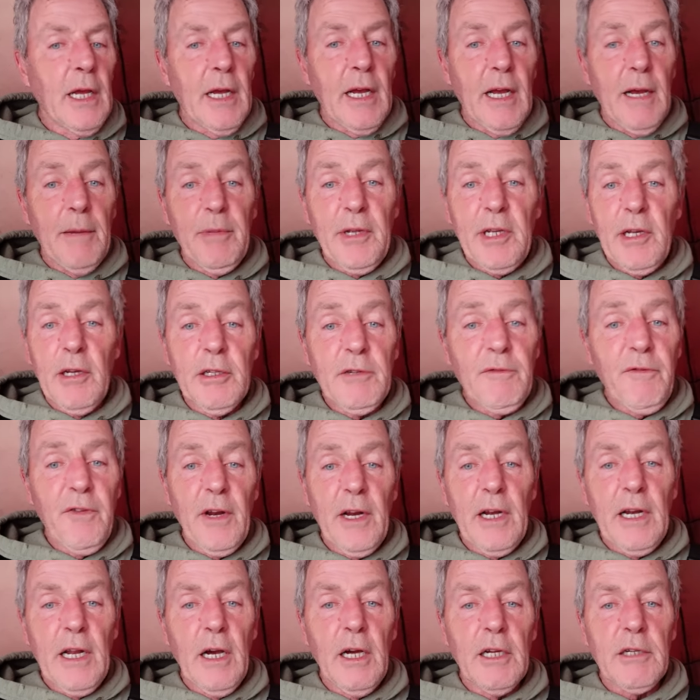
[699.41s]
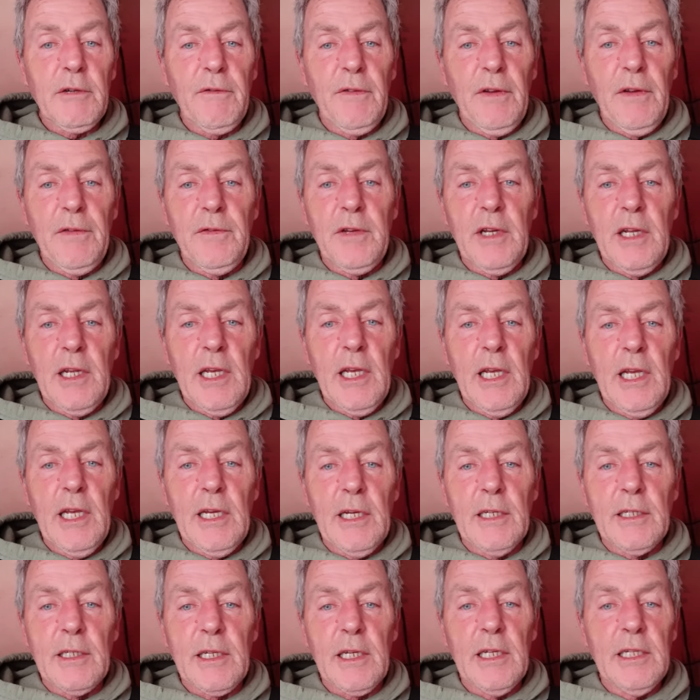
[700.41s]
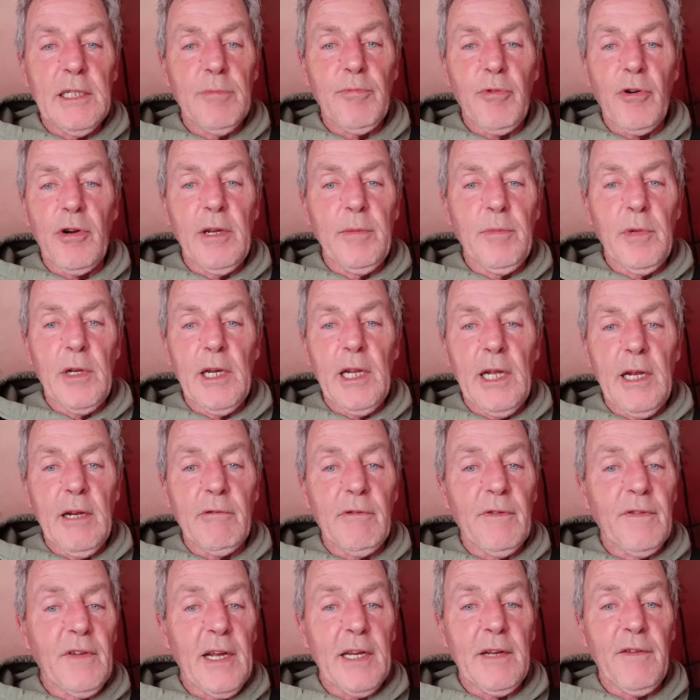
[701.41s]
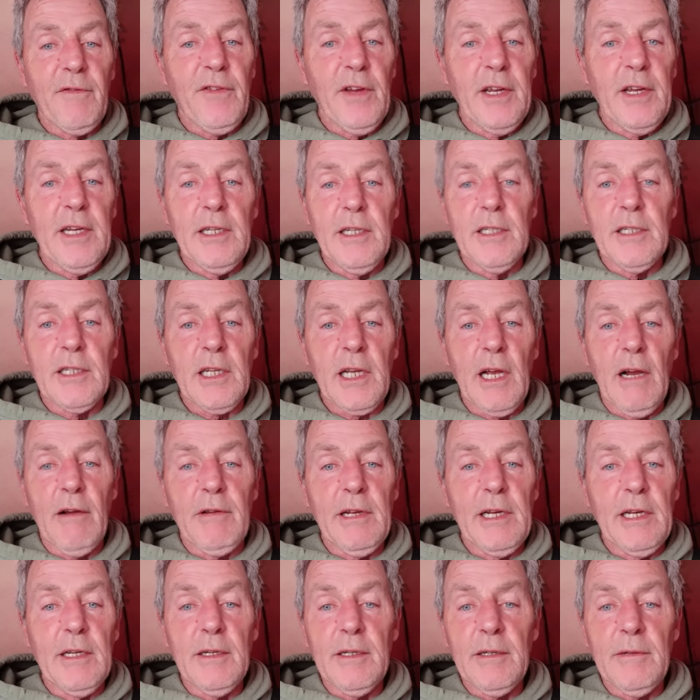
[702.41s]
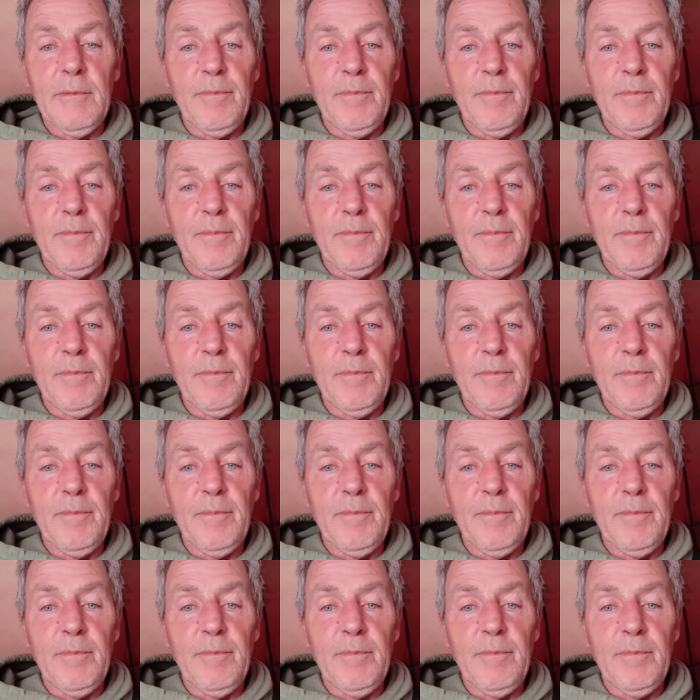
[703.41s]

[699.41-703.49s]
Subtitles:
And because for the last 50 years, these bream in here have had feeders going